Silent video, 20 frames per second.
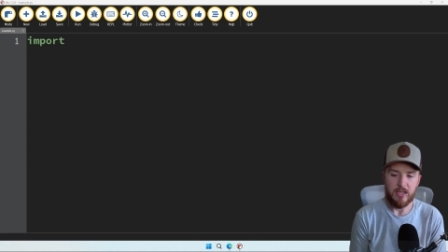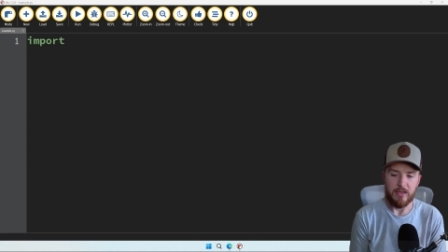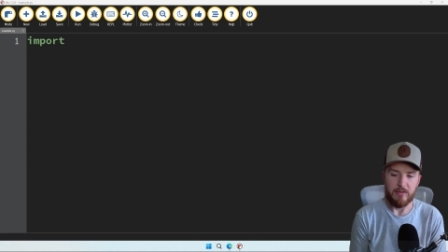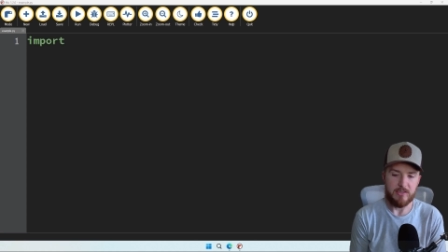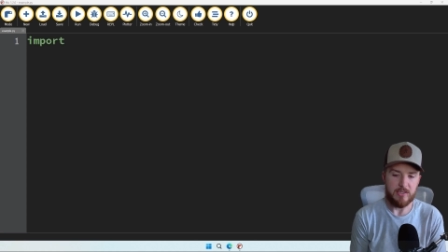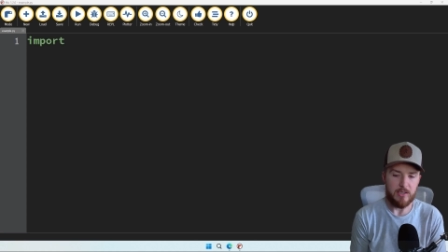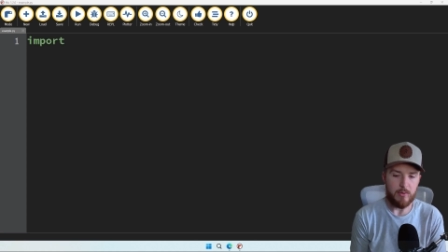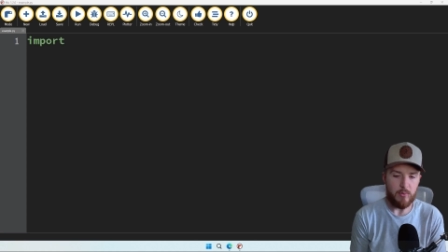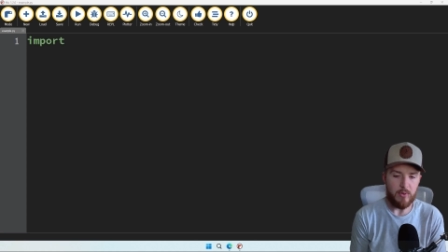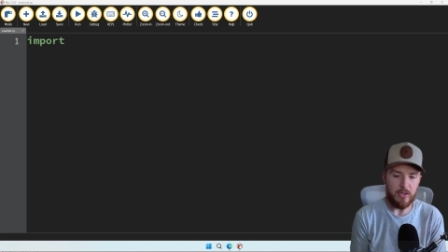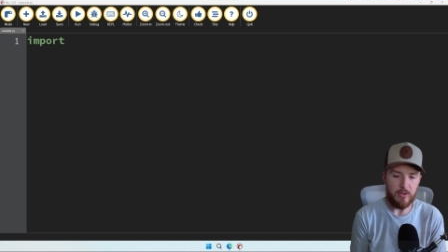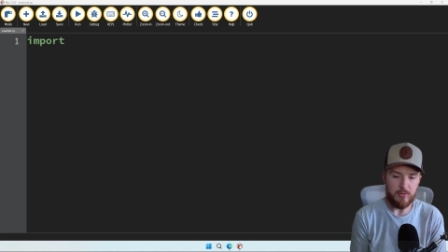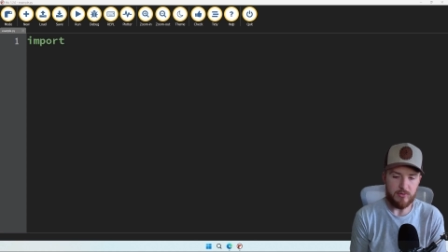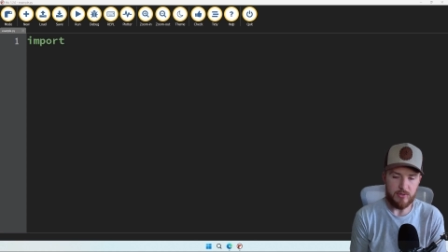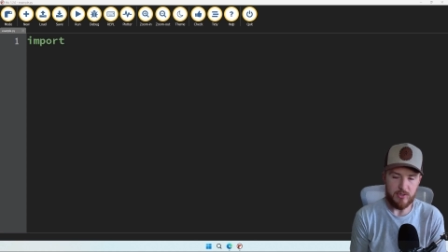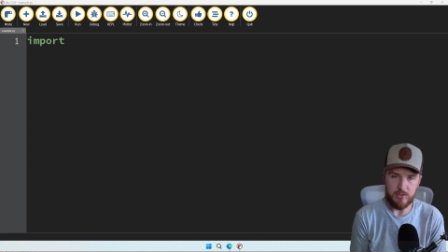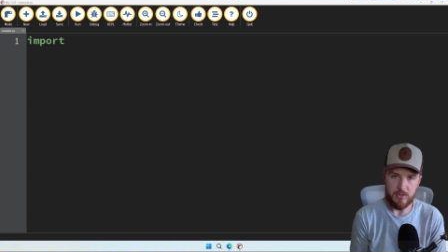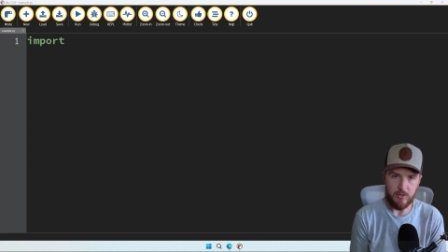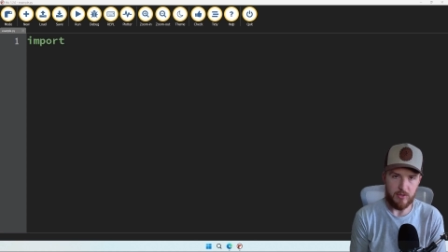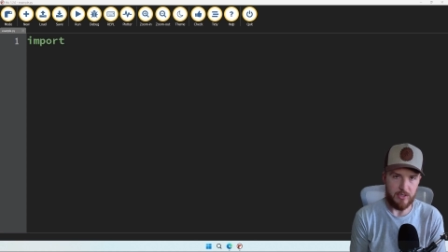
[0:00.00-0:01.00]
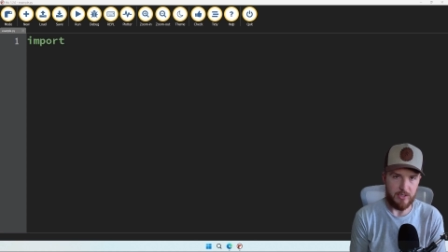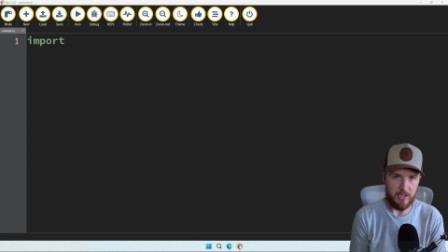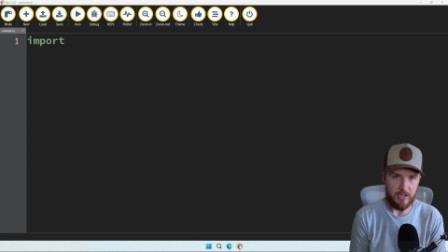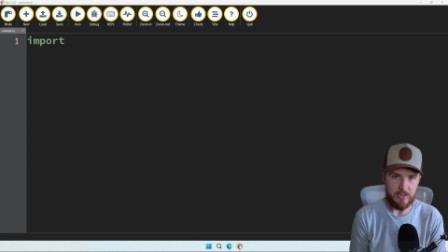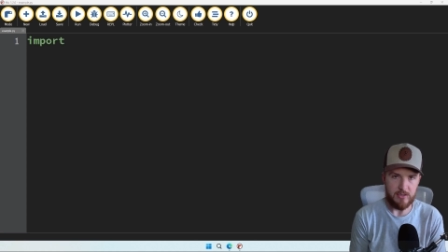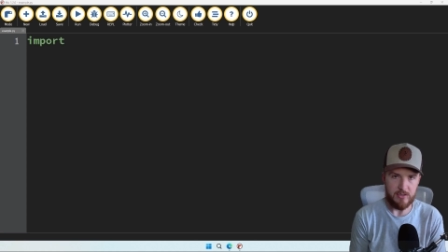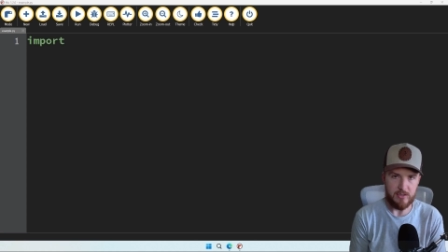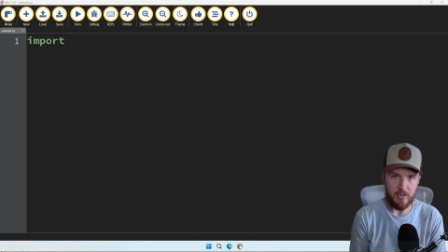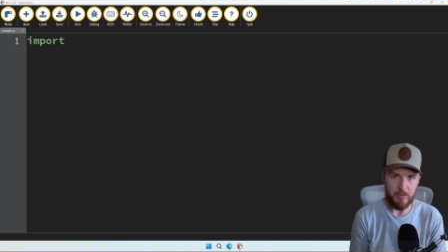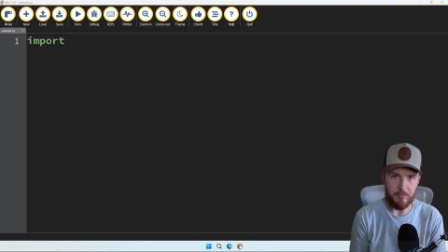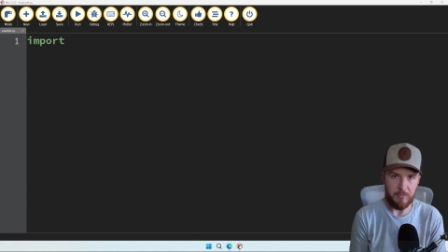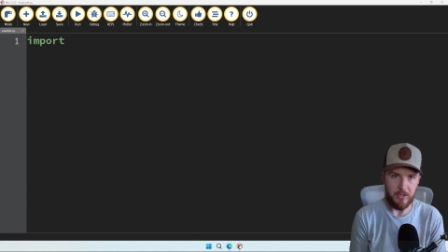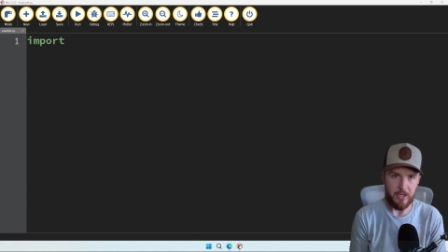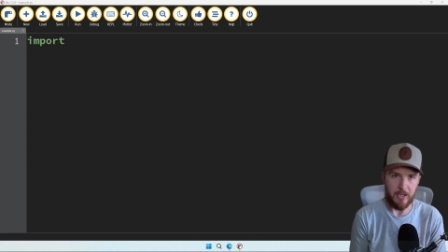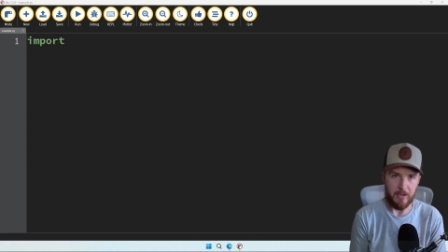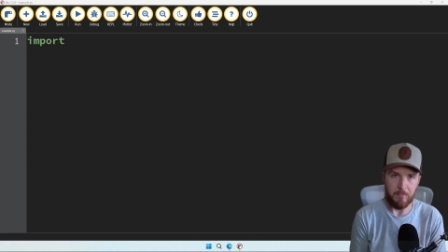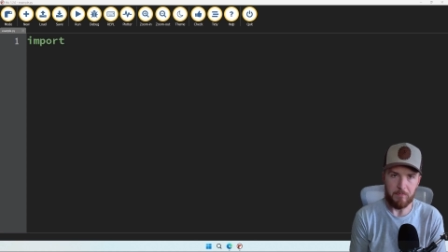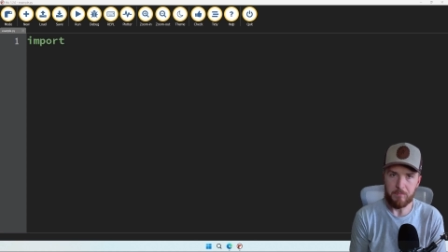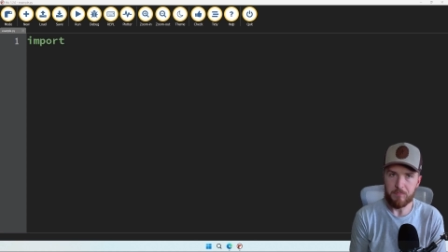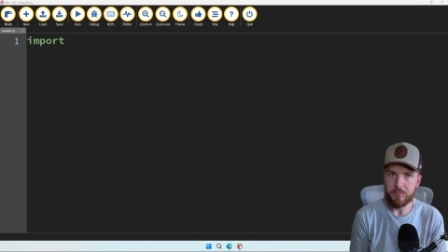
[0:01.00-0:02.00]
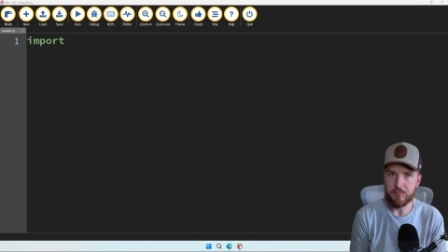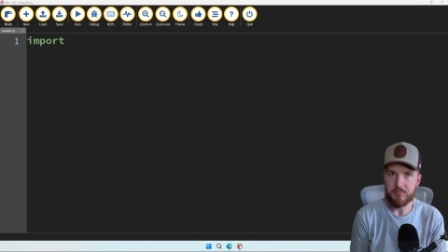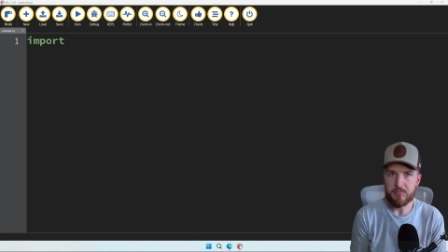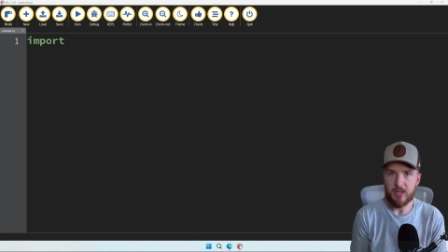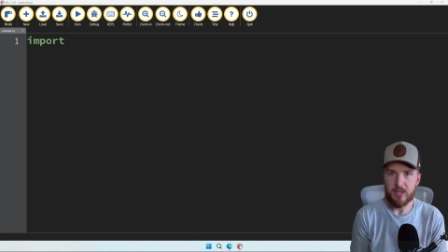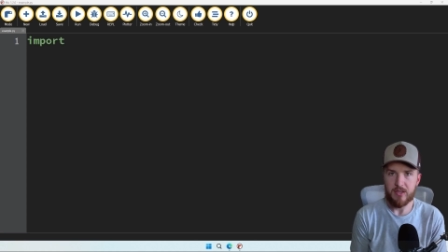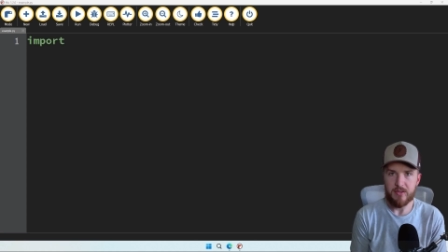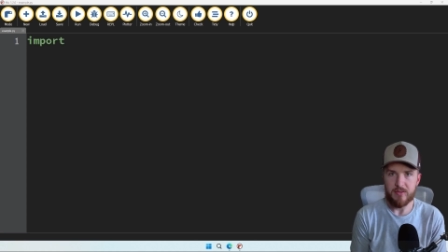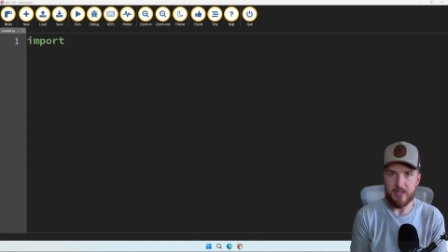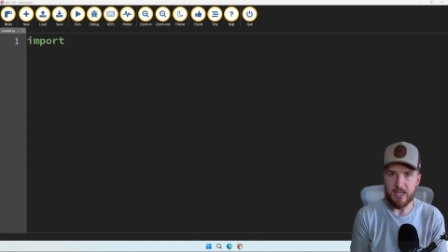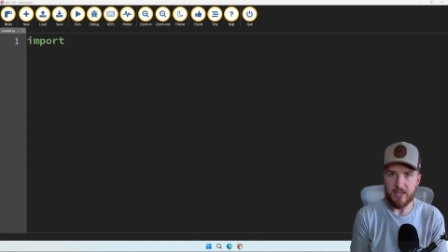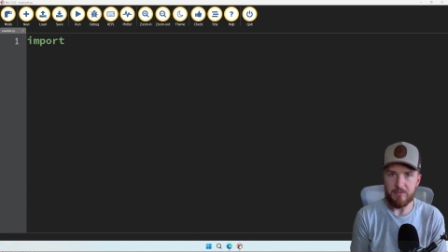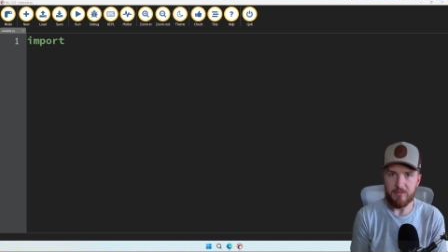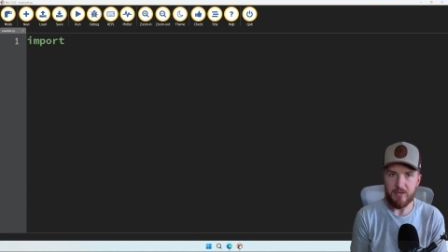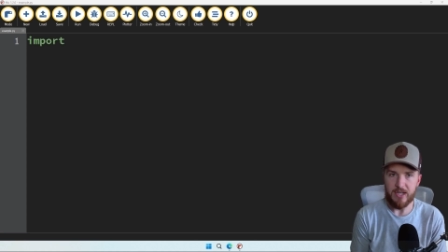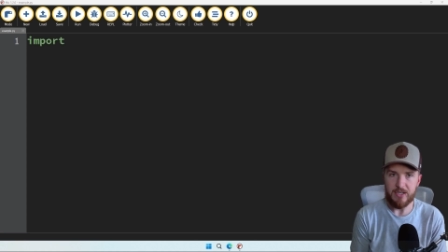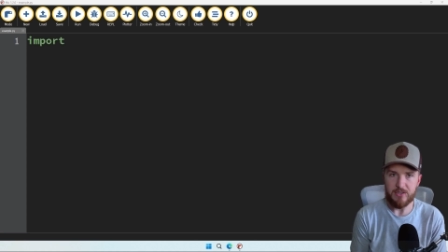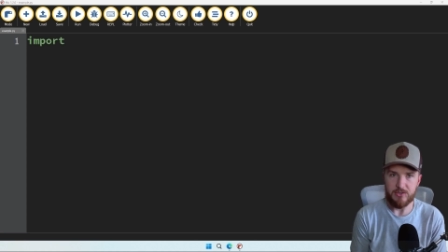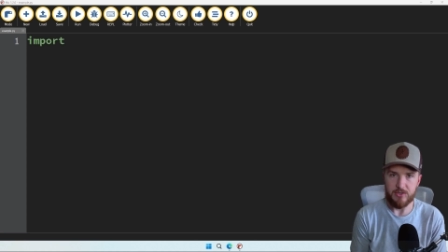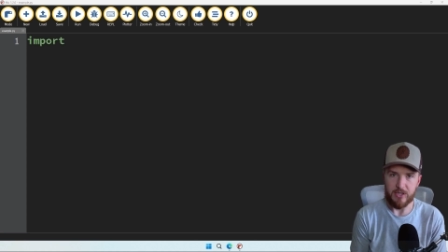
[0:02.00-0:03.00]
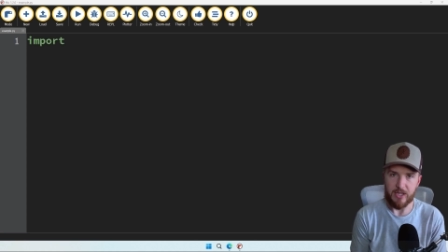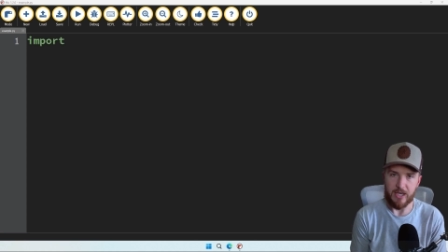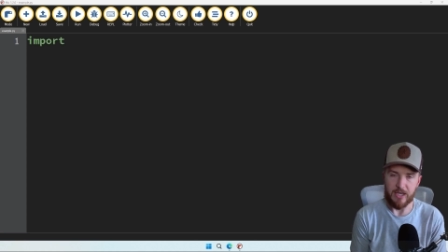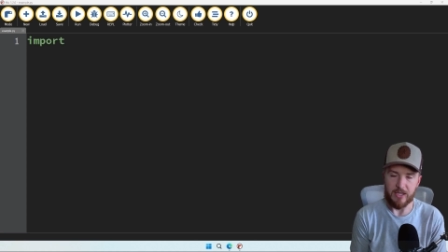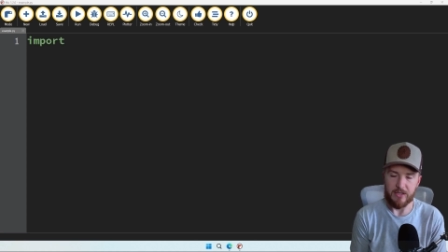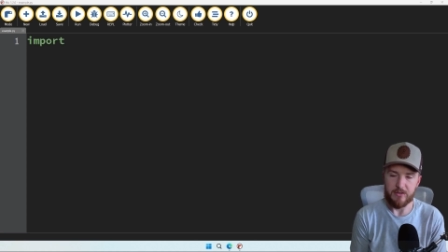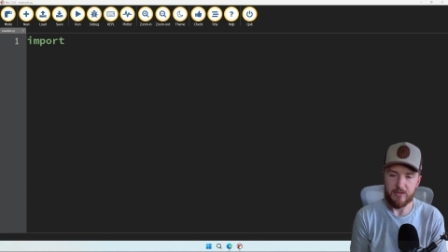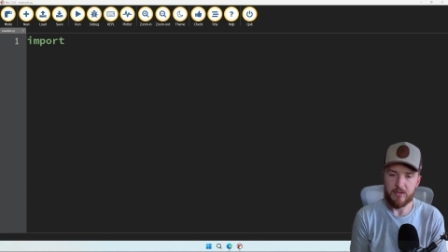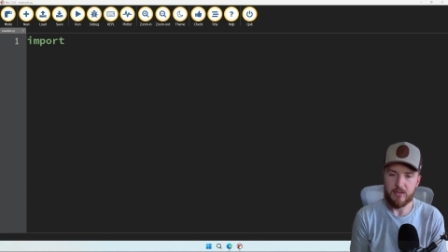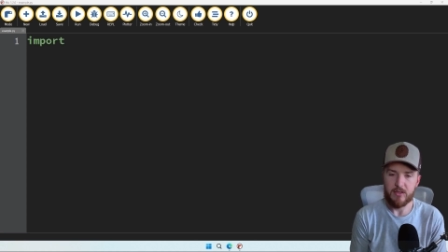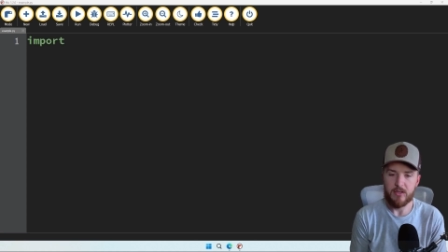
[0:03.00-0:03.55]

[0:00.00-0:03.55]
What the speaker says: If someone else has already done something, take advantage of that.